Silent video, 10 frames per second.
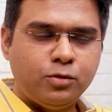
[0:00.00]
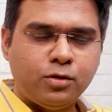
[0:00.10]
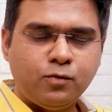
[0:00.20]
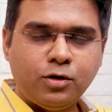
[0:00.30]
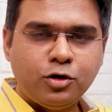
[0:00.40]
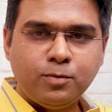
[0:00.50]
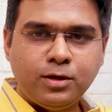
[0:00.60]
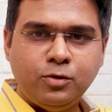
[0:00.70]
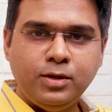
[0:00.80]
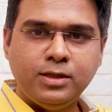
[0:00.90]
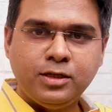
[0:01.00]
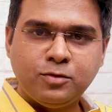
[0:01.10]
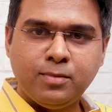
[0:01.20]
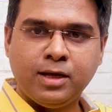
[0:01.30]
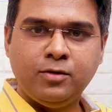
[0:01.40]
don't want to be doing
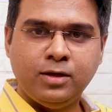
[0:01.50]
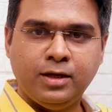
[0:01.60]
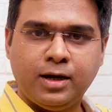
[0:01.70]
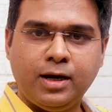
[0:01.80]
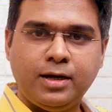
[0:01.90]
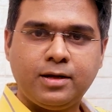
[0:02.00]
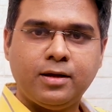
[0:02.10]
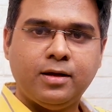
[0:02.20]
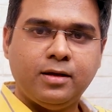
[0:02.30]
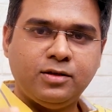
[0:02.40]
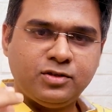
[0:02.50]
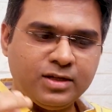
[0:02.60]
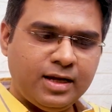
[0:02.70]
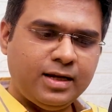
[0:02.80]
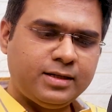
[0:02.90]
this manually, right?
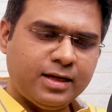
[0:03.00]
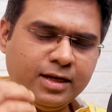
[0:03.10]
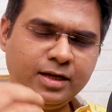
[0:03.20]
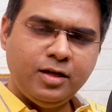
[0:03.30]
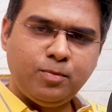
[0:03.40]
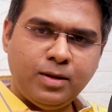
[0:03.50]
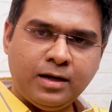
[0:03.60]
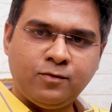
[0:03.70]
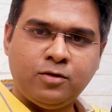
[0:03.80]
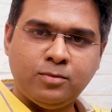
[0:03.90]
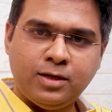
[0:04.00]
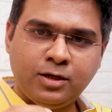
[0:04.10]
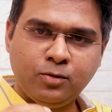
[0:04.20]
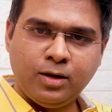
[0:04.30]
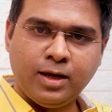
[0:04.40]
Select any platform
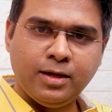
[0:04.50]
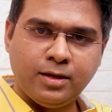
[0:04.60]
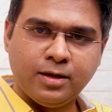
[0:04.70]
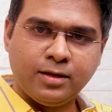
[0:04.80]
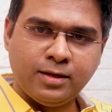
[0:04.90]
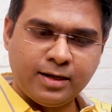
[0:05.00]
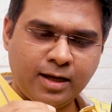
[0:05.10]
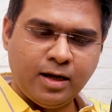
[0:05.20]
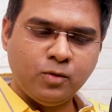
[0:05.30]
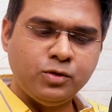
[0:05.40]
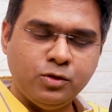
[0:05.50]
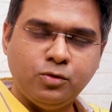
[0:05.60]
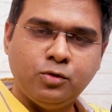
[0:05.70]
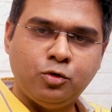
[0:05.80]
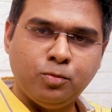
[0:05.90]
that you like that allows
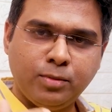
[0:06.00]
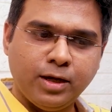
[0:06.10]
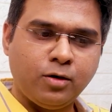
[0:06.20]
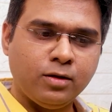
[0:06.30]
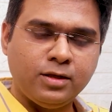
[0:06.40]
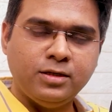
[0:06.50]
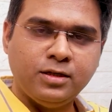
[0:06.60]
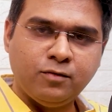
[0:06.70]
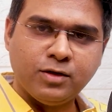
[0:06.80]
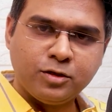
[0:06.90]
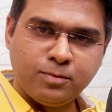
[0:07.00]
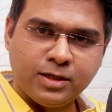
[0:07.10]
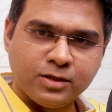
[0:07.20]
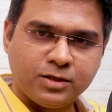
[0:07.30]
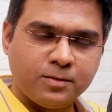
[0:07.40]
you to make all these
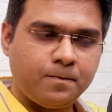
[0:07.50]
investments.